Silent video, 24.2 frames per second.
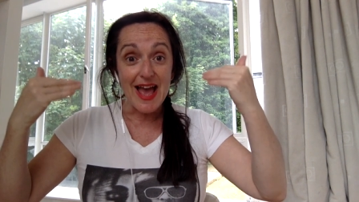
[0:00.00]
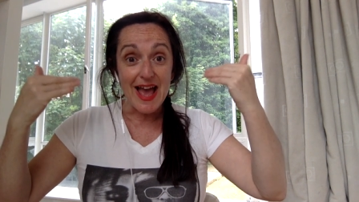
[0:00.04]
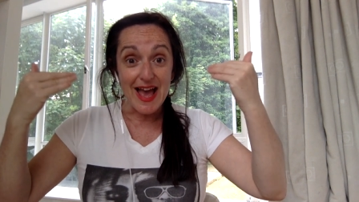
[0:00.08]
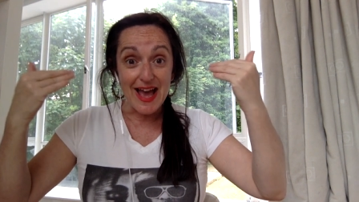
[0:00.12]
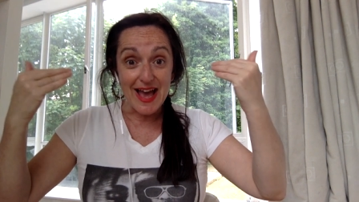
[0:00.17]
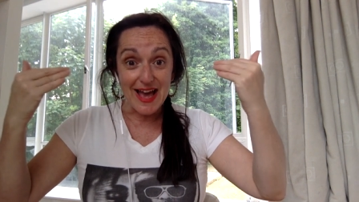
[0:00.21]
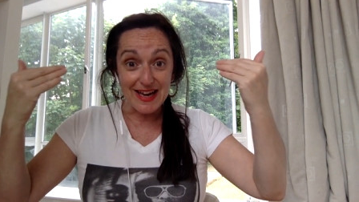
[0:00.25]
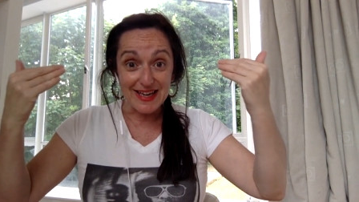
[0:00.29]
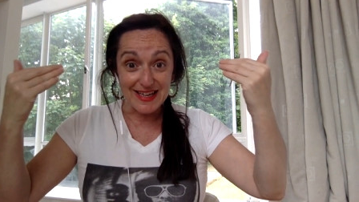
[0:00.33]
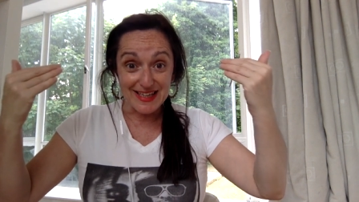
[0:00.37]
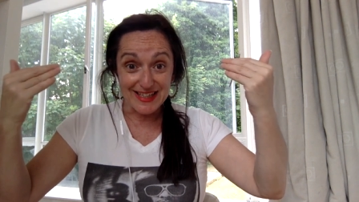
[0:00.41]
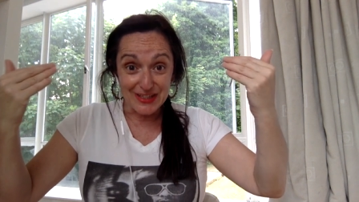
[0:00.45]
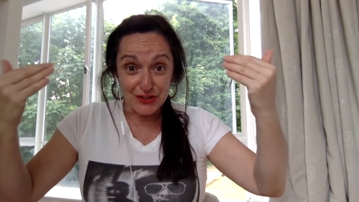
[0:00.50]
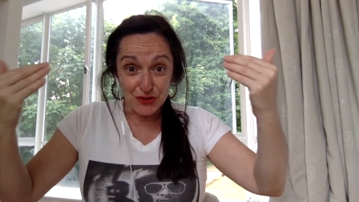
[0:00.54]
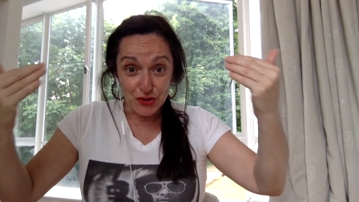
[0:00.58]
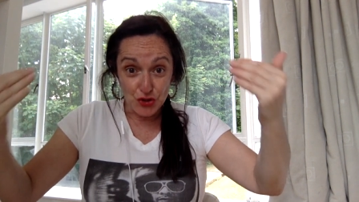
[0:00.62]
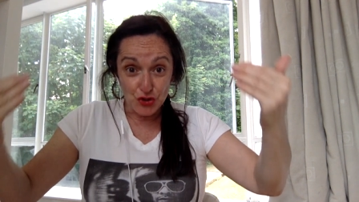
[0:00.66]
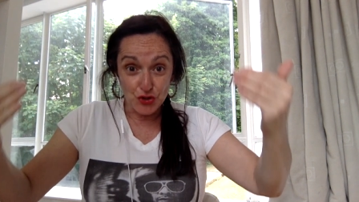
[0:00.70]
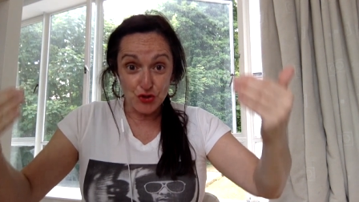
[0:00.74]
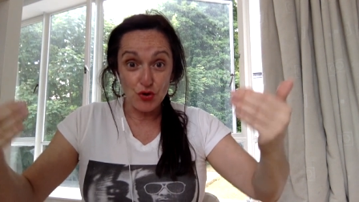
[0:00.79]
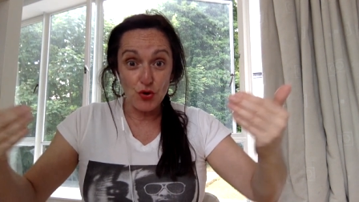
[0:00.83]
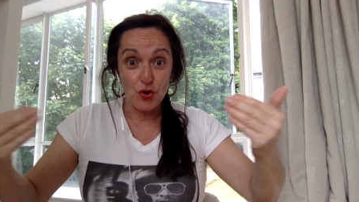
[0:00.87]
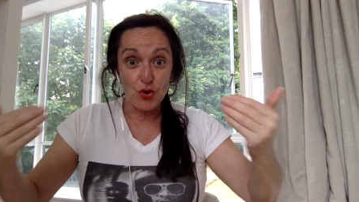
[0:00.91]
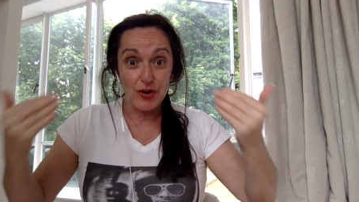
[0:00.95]
and
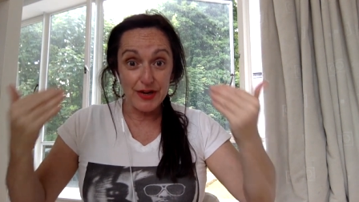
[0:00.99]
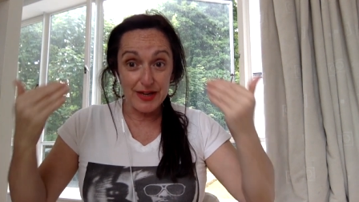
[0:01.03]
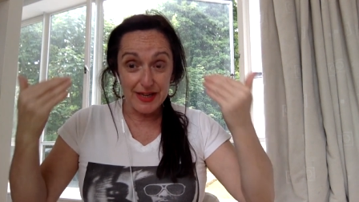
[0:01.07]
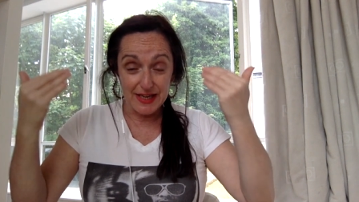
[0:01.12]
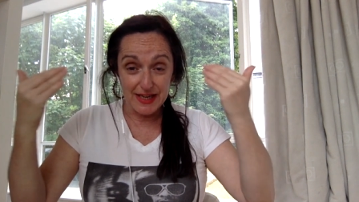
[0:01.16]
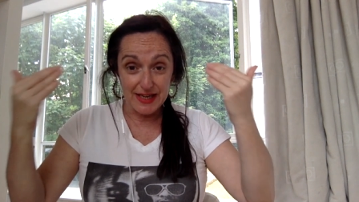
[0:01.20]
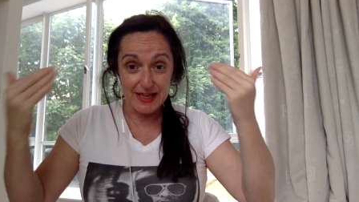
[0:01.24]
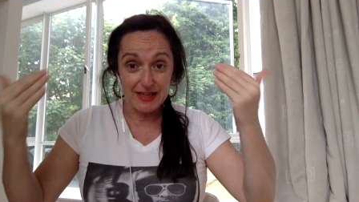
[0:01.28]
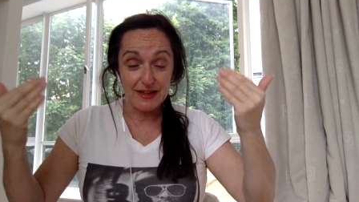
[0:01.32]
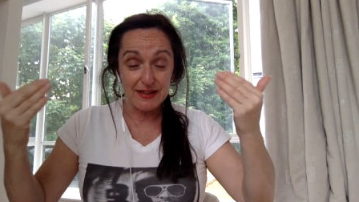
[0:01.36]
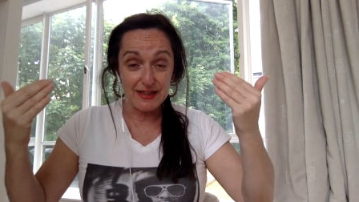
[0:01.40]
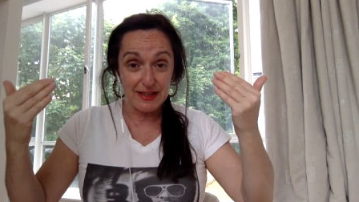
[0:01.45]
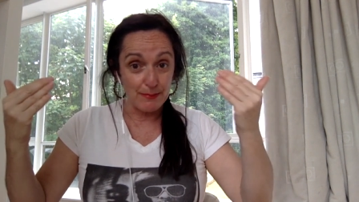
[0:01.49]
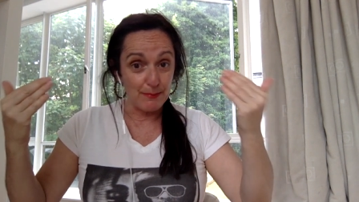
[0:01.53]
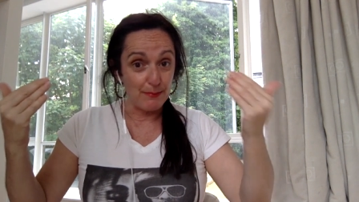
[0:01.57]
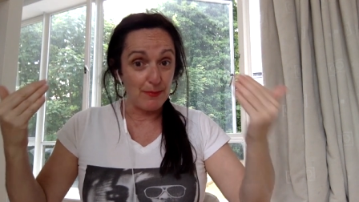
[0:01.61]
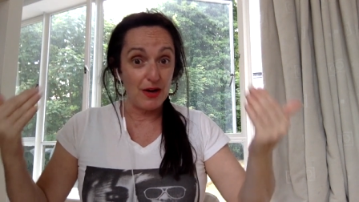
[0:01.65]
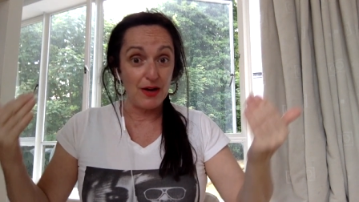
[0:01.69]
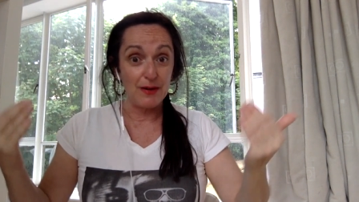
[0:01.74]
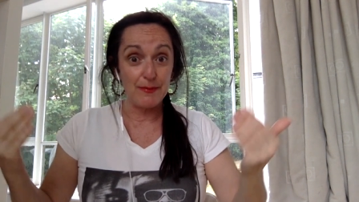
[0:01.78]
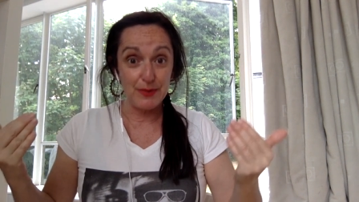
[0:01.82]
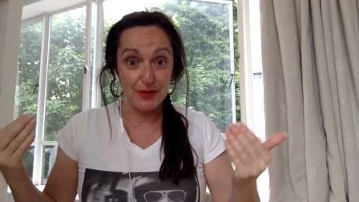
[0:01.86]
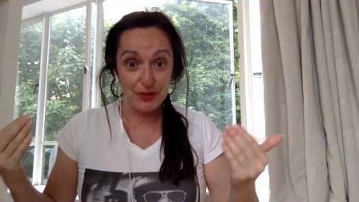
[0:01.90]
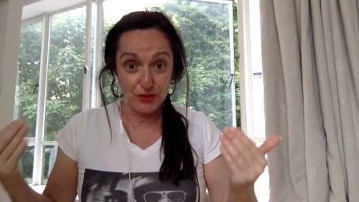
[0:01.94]
enjoying, it
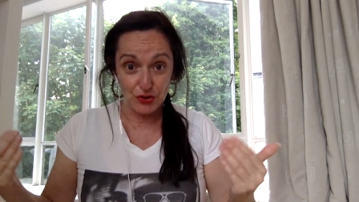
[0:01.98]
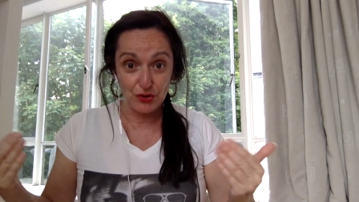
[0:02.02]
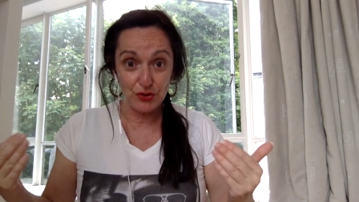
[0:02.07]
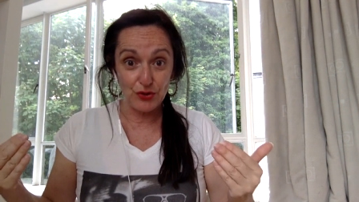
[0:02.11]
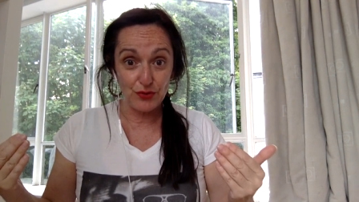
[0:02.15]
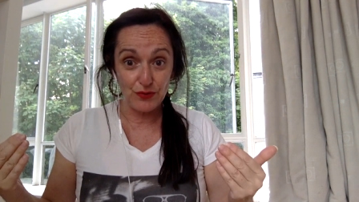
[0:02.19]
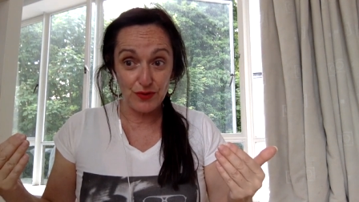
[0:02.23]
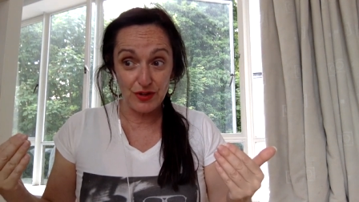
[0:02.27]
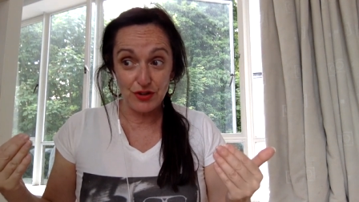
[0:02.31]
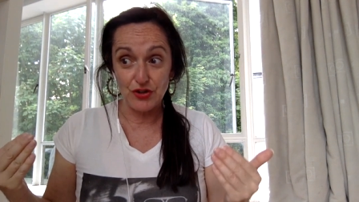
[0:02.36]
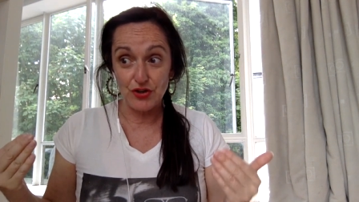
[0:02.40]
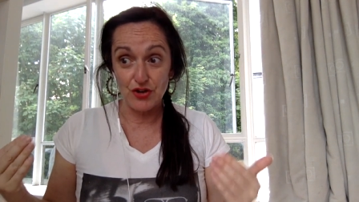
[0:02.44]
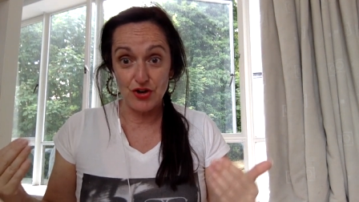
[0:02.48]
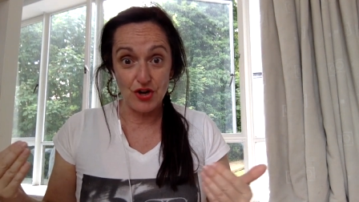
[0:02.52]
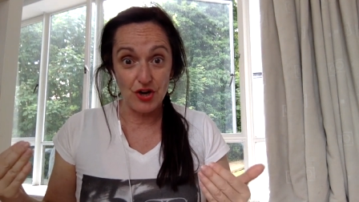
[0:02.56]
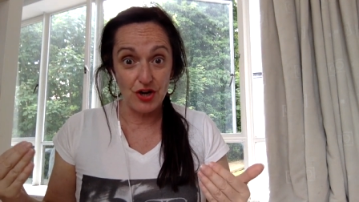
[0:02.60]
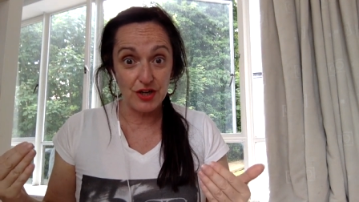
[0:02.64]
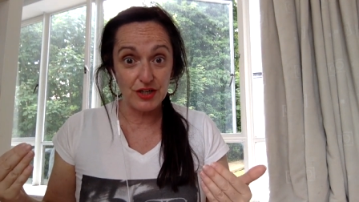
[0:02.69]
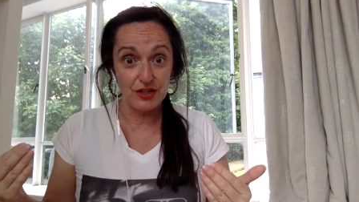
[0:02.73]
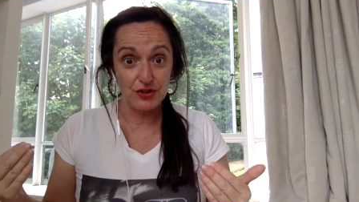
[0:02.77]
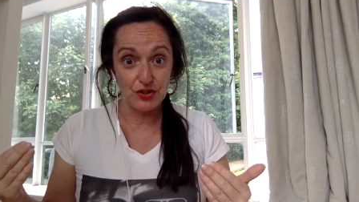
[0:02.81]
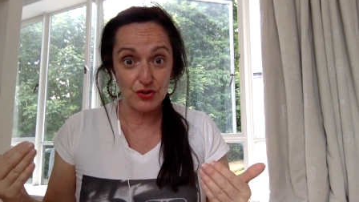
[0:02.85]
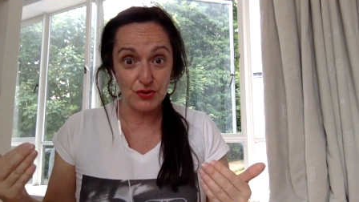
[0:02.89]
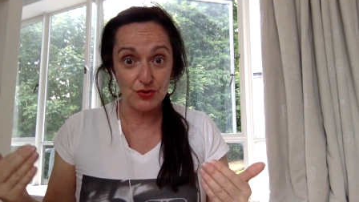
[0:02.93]
might be too that you're
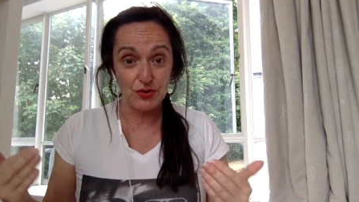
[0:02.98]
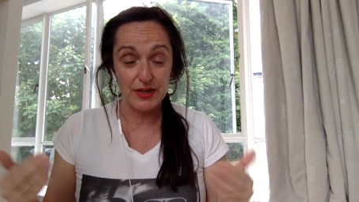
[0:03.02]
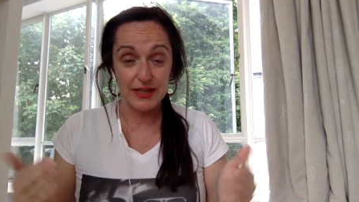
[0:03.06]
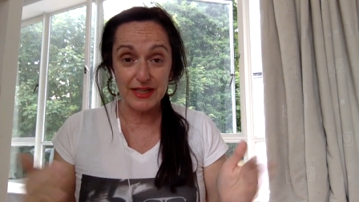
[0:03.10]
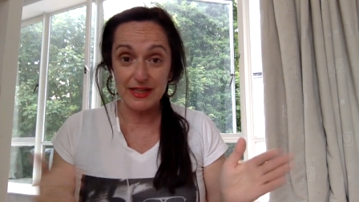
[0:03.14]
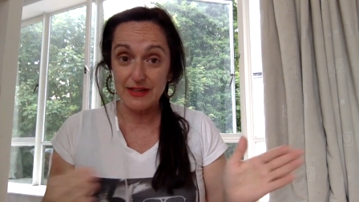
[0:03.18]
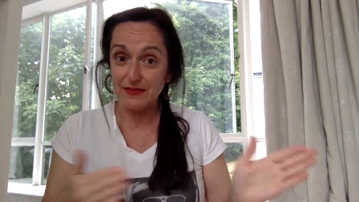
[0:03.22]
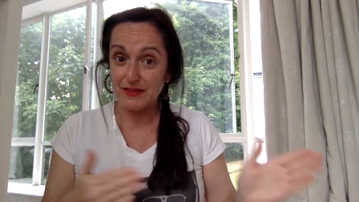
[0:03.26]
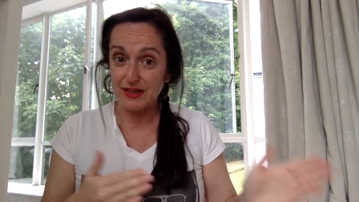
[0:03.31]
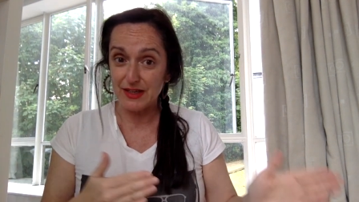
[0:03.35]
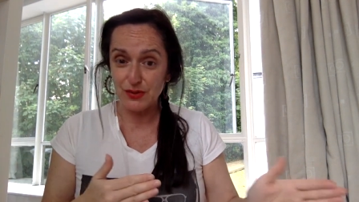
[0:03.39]
not enjoying it,